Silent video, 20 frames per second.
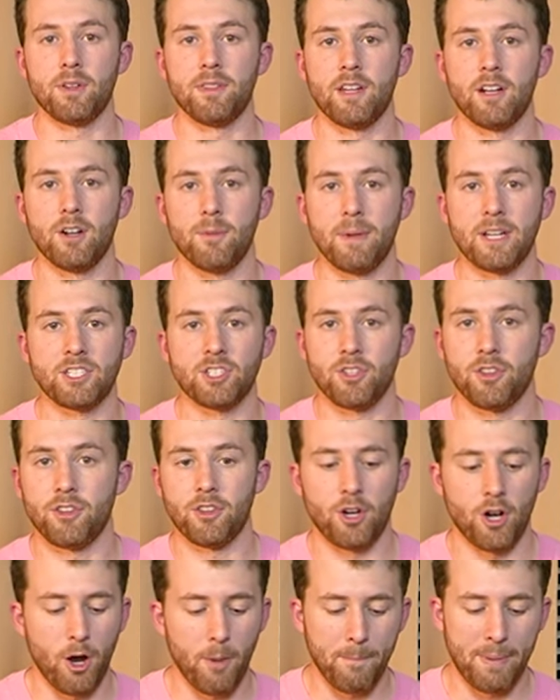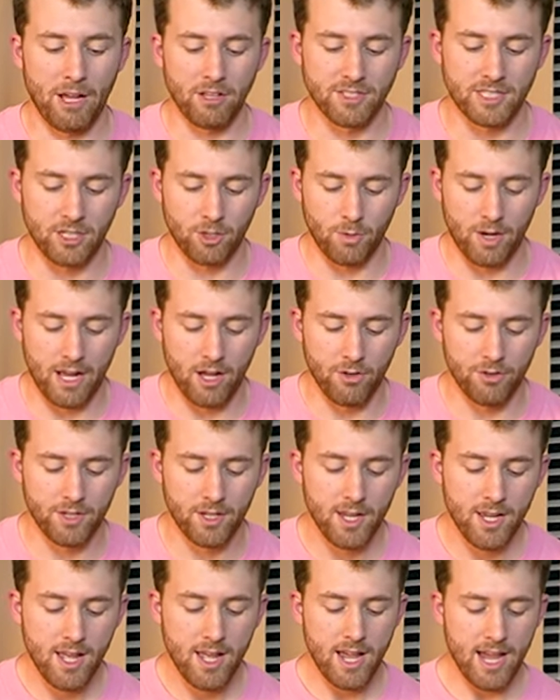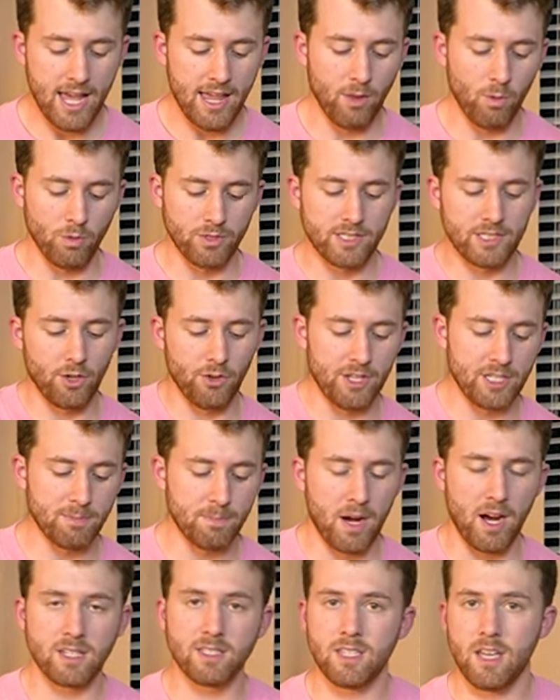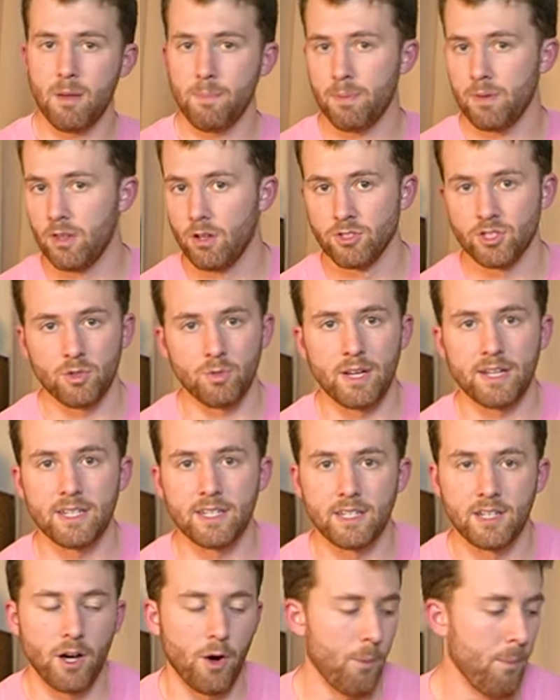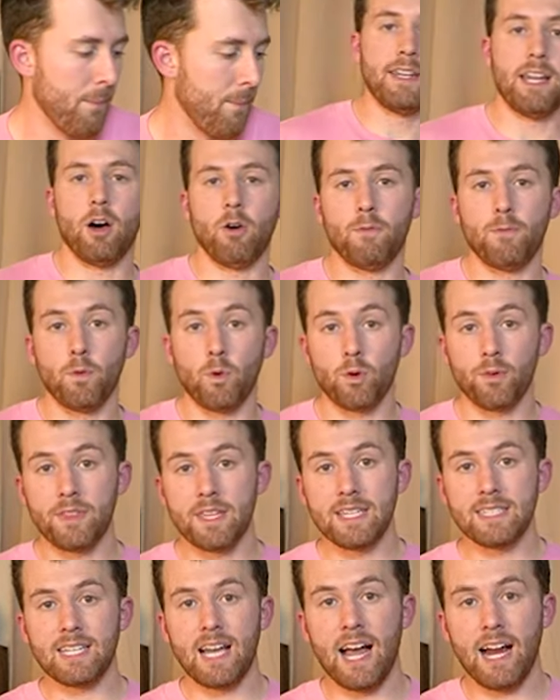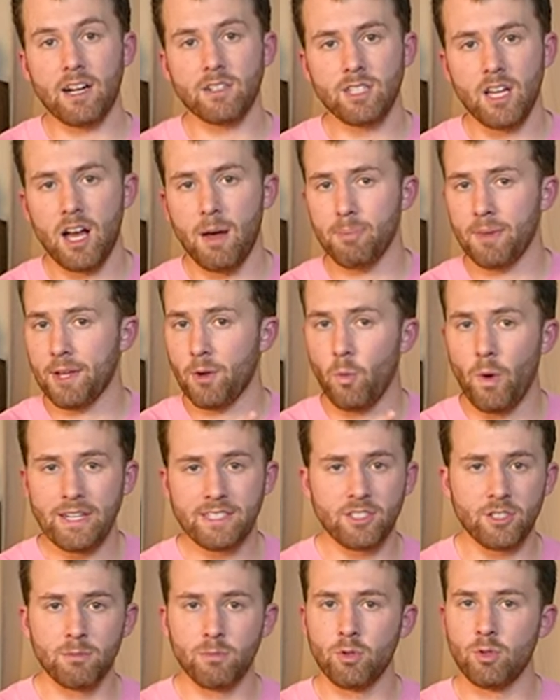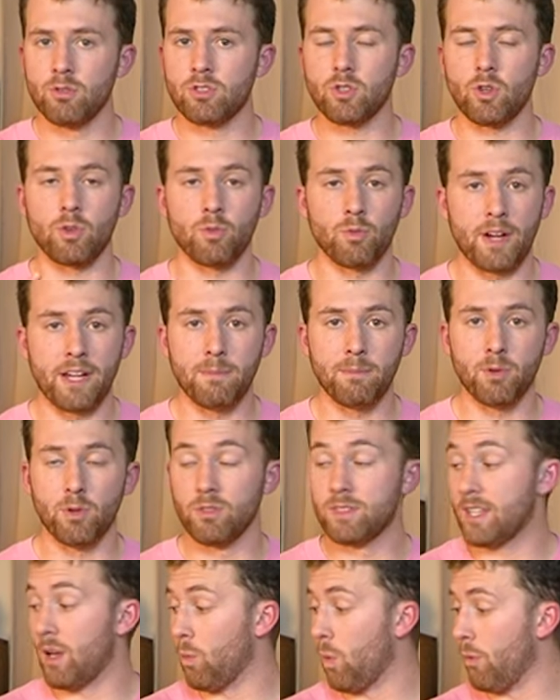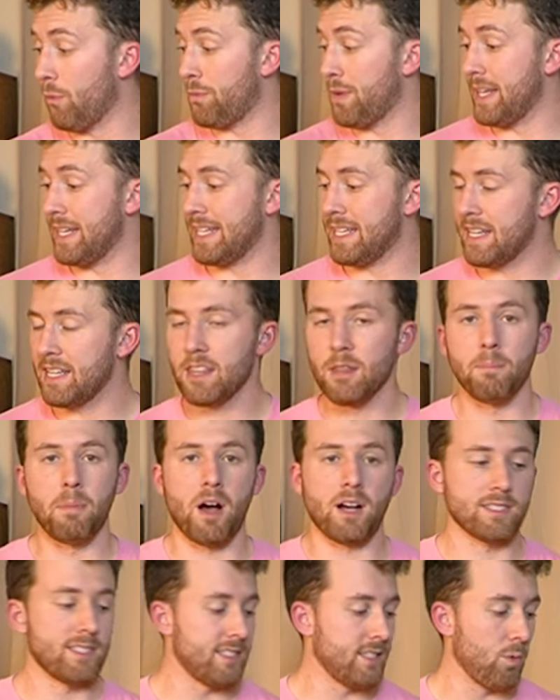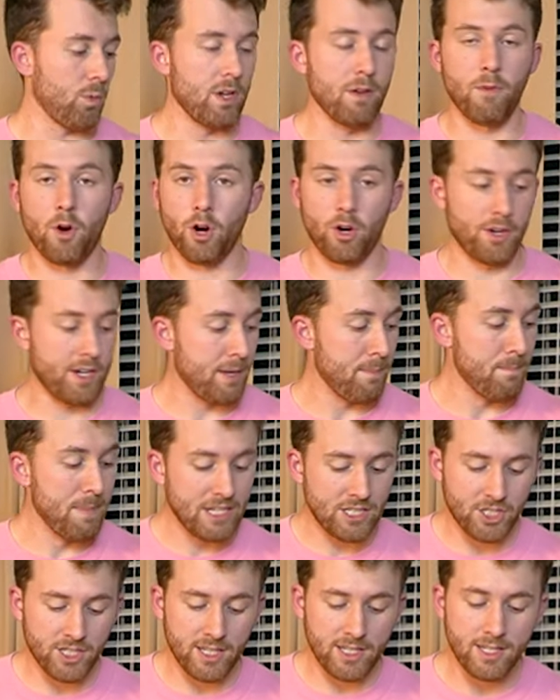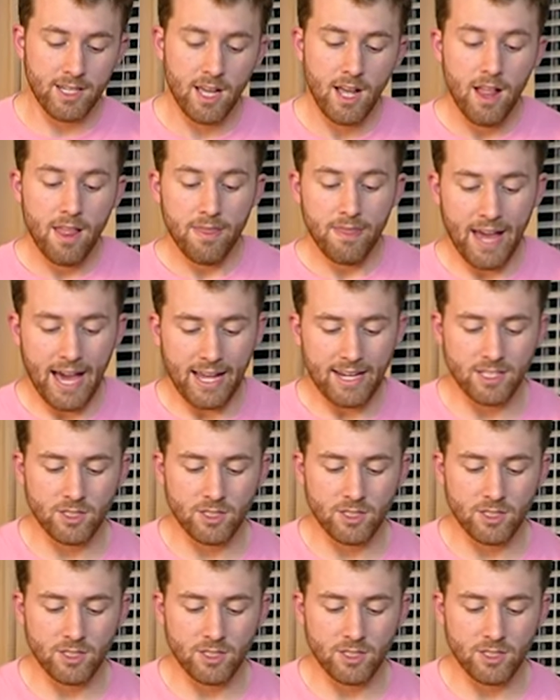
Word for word: in there to make sure that they're not bouncing around and then we'll seal this box up and those are ready to go. Now for these higher top like Western boots or rain boots that won't fit in any of the boxes that we have already mentioned, that